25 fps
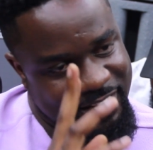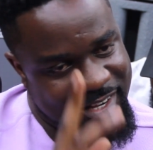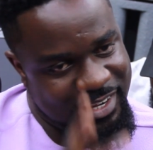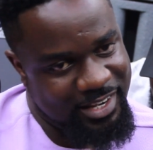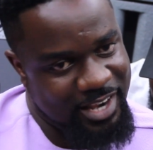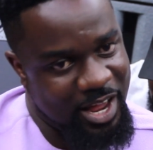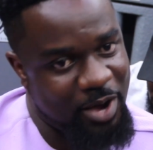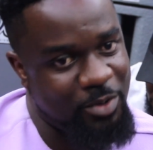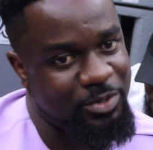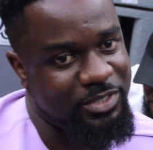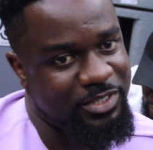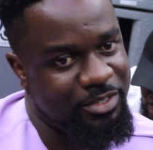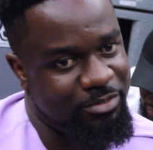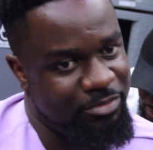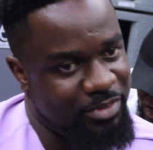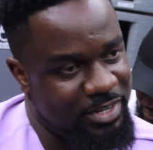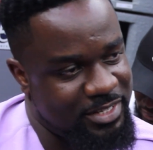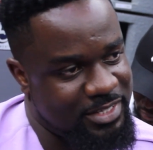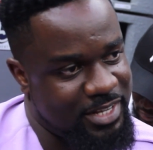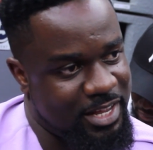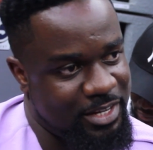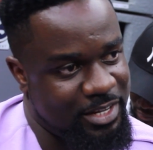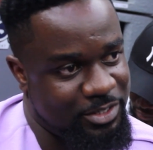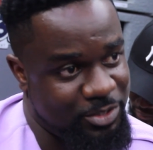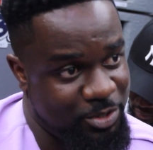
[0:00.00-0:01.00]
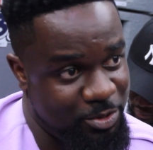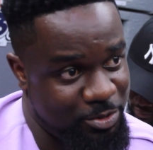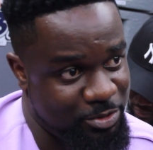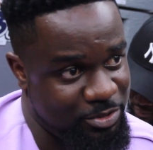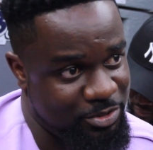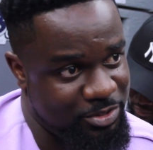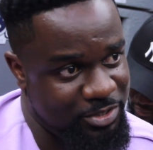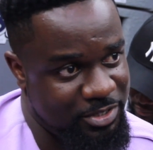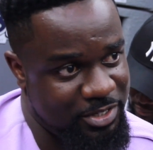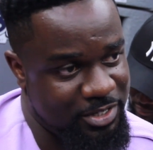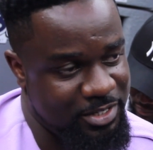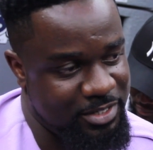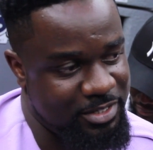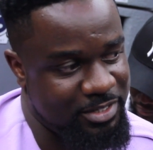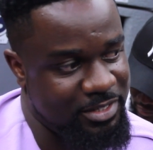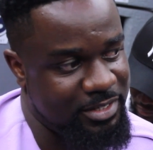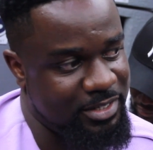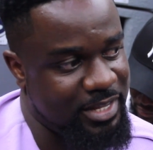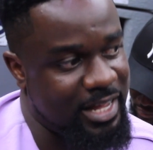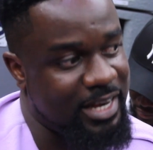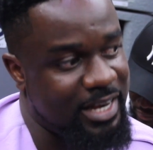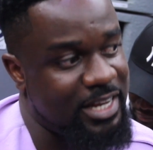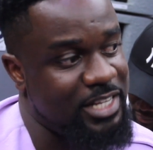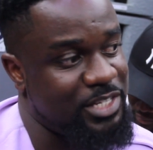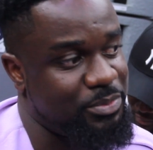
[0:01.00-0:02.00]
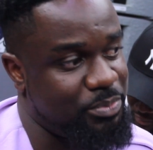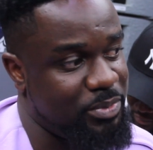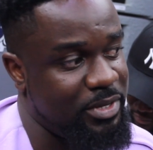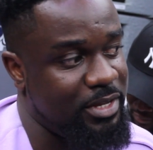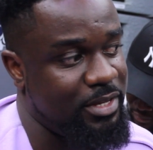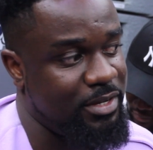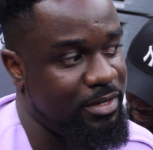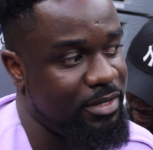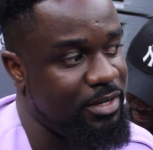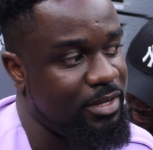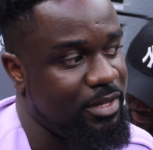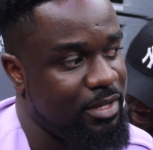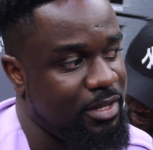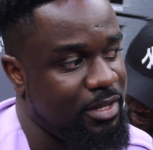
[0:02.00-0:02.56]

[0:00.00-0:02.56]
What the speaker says: And then that was the verse I chose. And that has been...